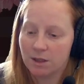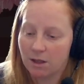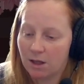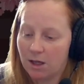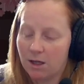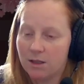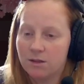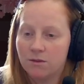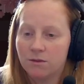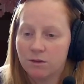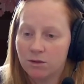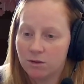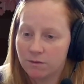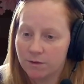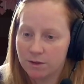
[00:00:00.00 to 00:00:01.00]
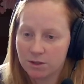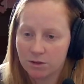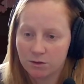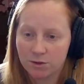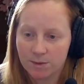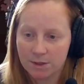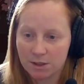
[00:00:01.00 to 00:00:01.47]
I don't know if it
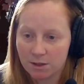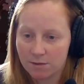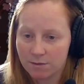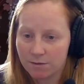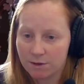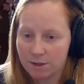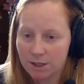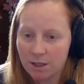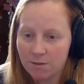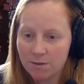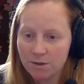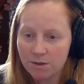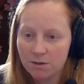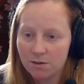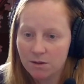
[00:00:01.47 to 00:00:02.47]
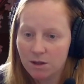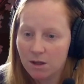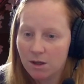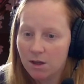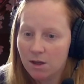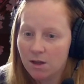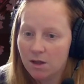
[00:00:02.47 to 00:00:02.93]
goes based off of your time zone,
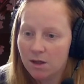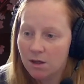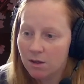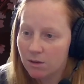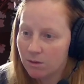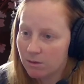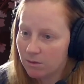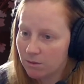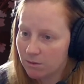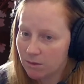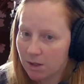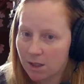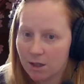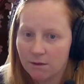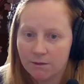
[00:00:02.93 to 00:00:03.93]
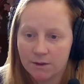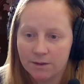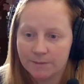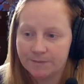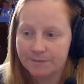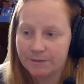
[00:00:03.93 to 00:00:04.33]
whatever.